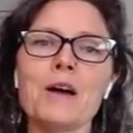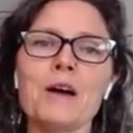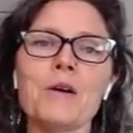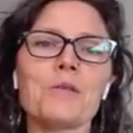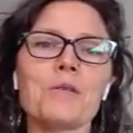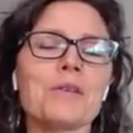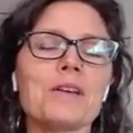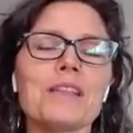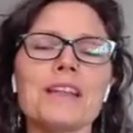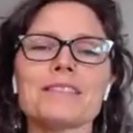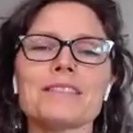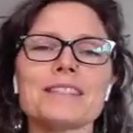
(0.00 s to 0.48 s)

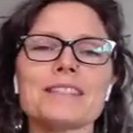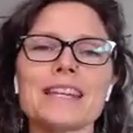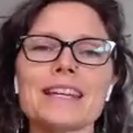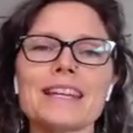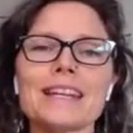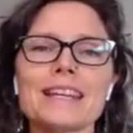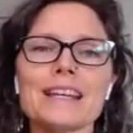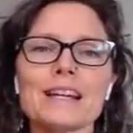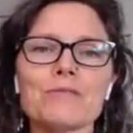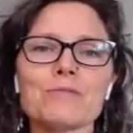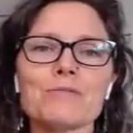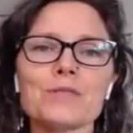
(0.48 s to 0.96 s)
without
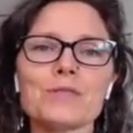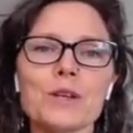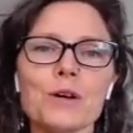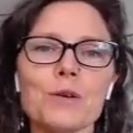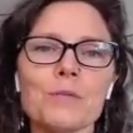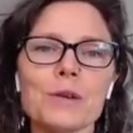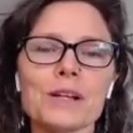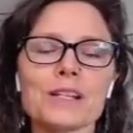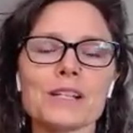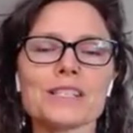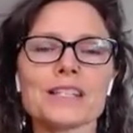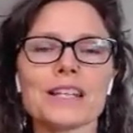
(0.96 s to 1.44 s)
taking up so
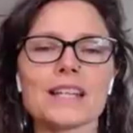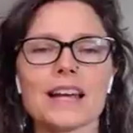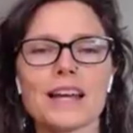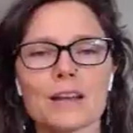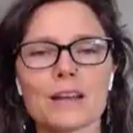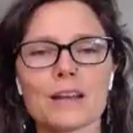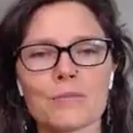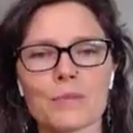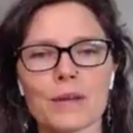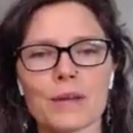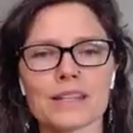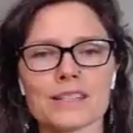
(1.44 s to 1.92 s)
much
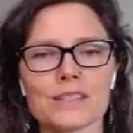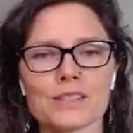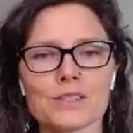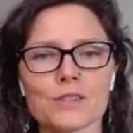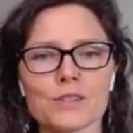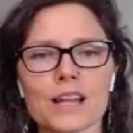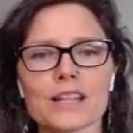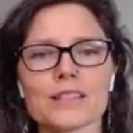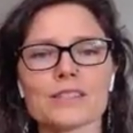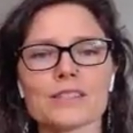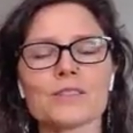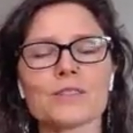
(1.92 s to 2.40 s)
time and
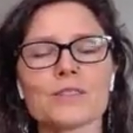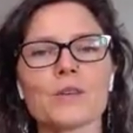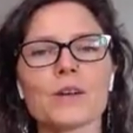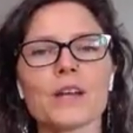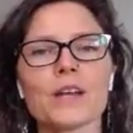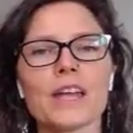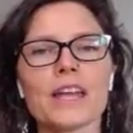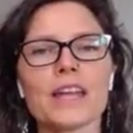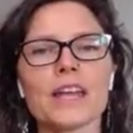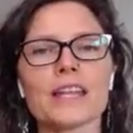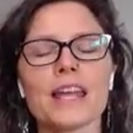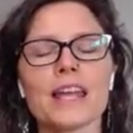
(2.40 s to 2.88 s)
stress. So
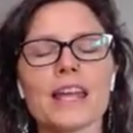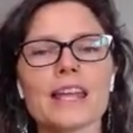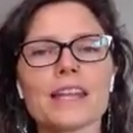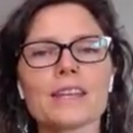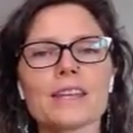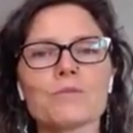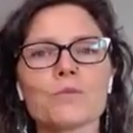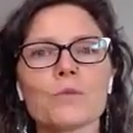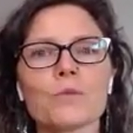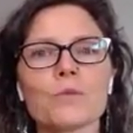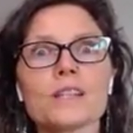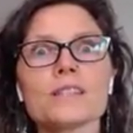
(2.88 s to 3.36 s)

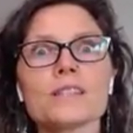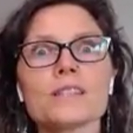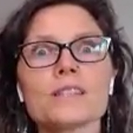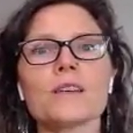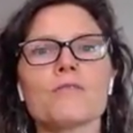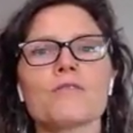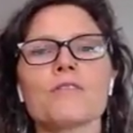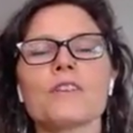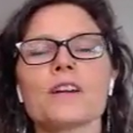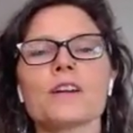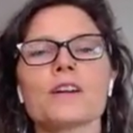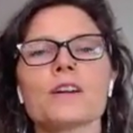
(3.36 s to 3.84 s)
it was a
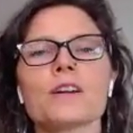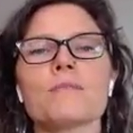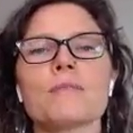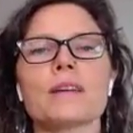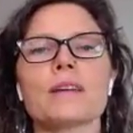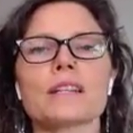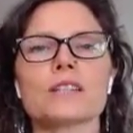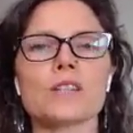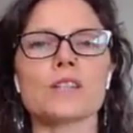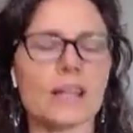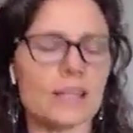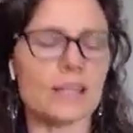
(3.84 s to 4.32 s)
very
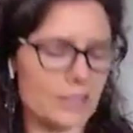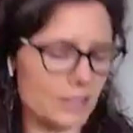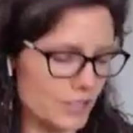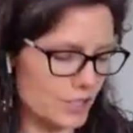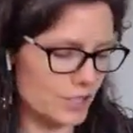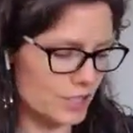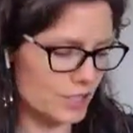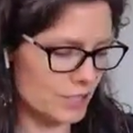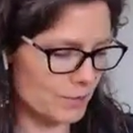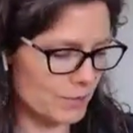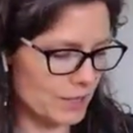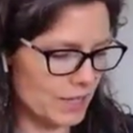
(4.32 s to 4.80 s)
big
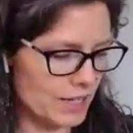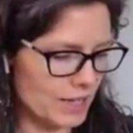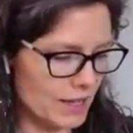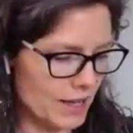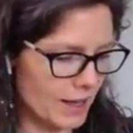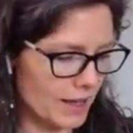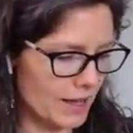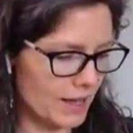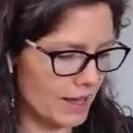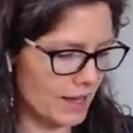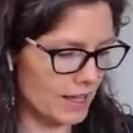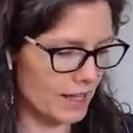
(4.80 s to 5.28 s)
challenge to me,
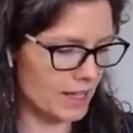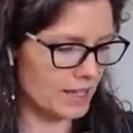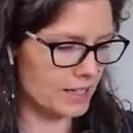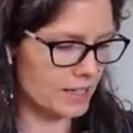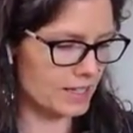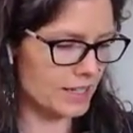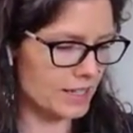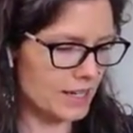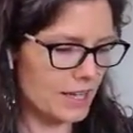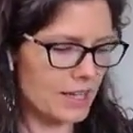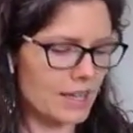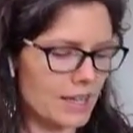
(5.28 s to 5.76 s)

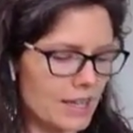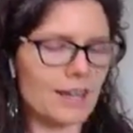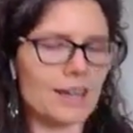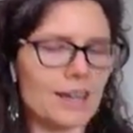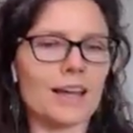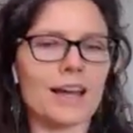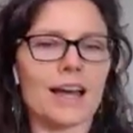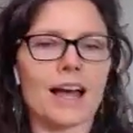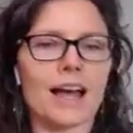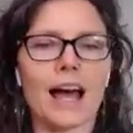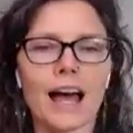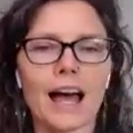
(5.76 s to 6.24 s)
and
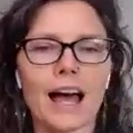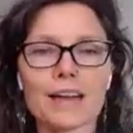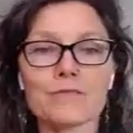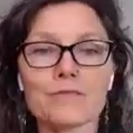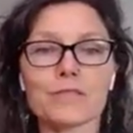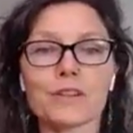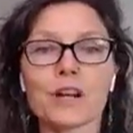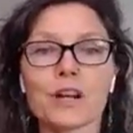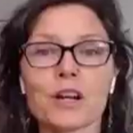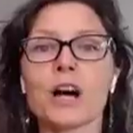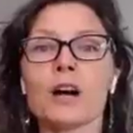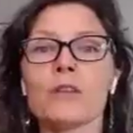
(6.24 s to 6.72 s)

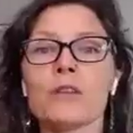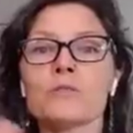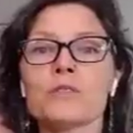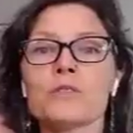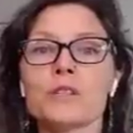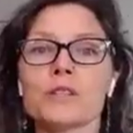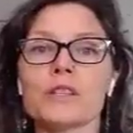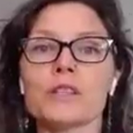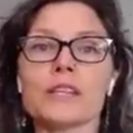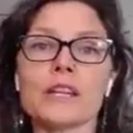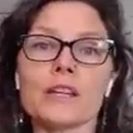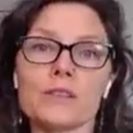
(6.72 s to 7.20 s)
I've come
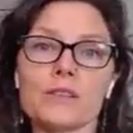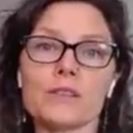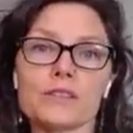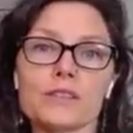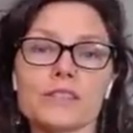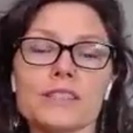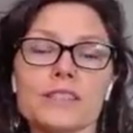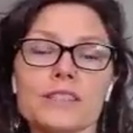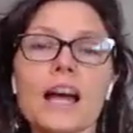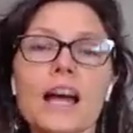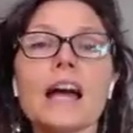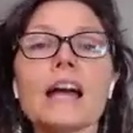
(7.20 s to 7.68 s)
to the other
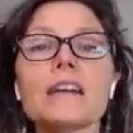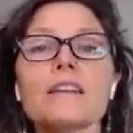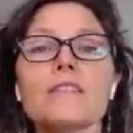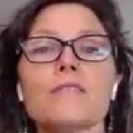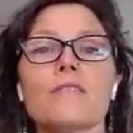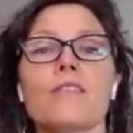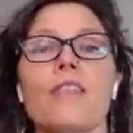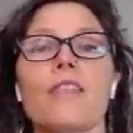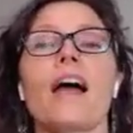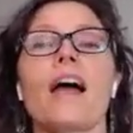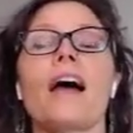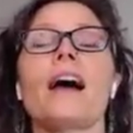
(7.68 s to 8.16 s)
side
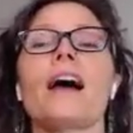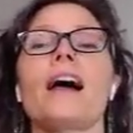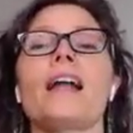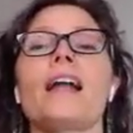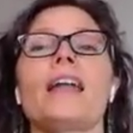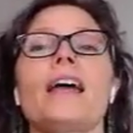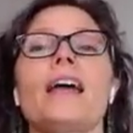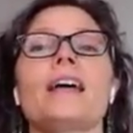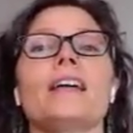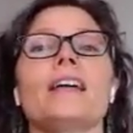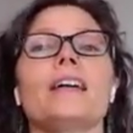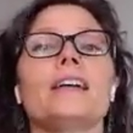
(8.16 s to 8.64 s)
of that,
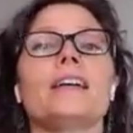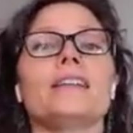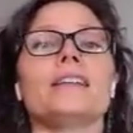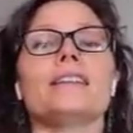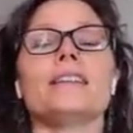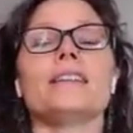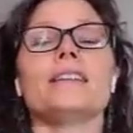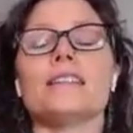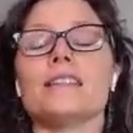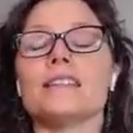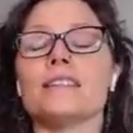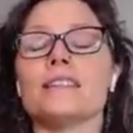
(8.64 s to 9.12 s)

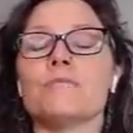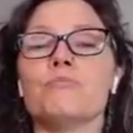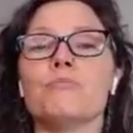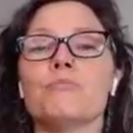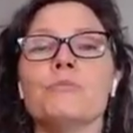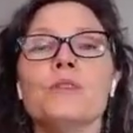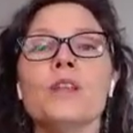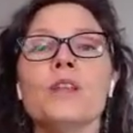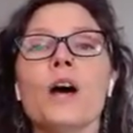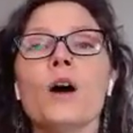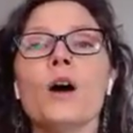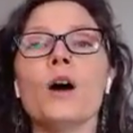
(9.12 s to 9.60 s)
and
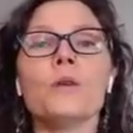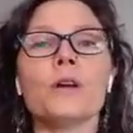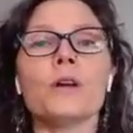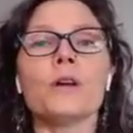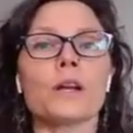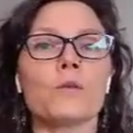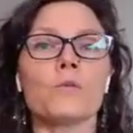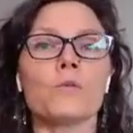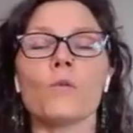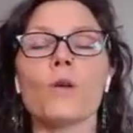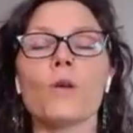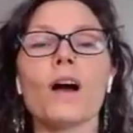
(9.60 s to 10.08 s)

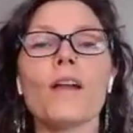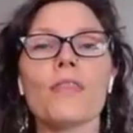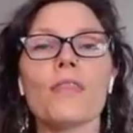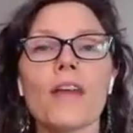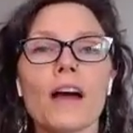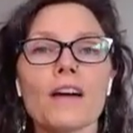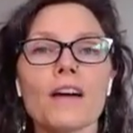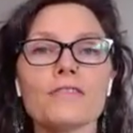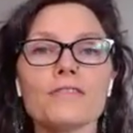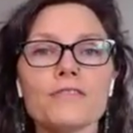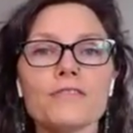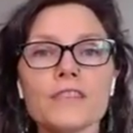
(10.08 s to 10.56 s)
knowing what
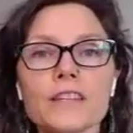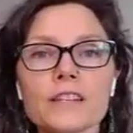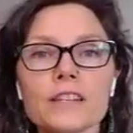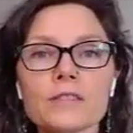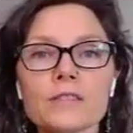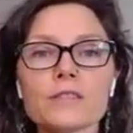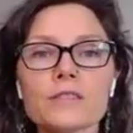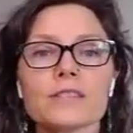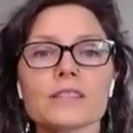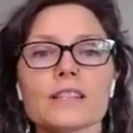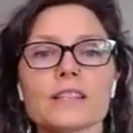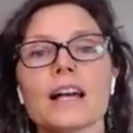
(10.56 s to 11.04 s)
that
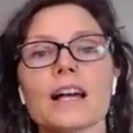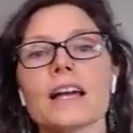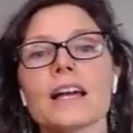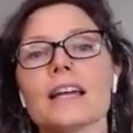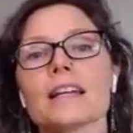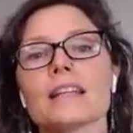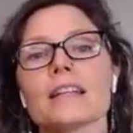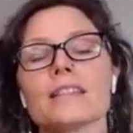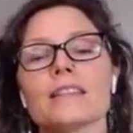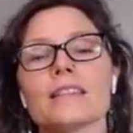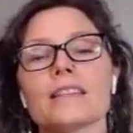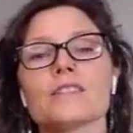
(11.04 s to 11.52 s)
feels
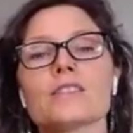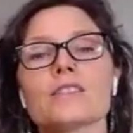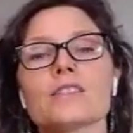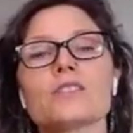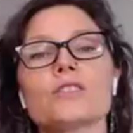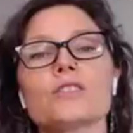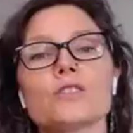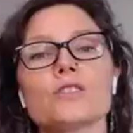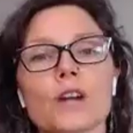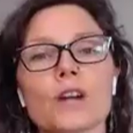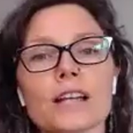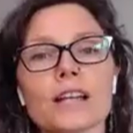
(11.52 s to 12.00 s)
like, the
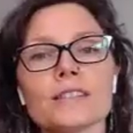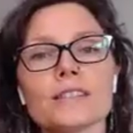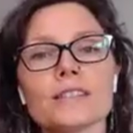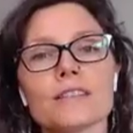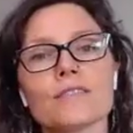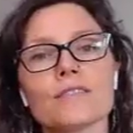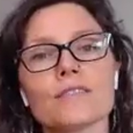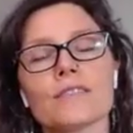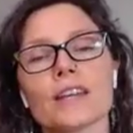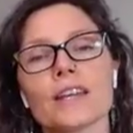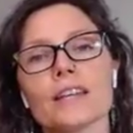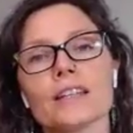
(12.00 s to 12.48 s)
stress
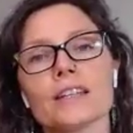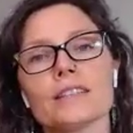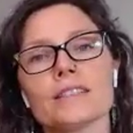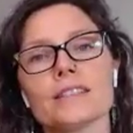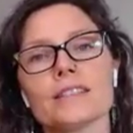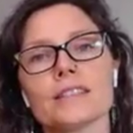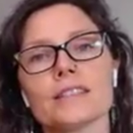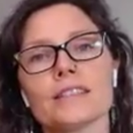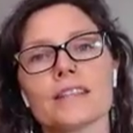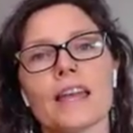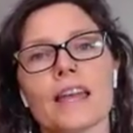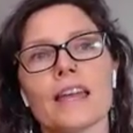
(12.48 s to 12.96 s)
of it.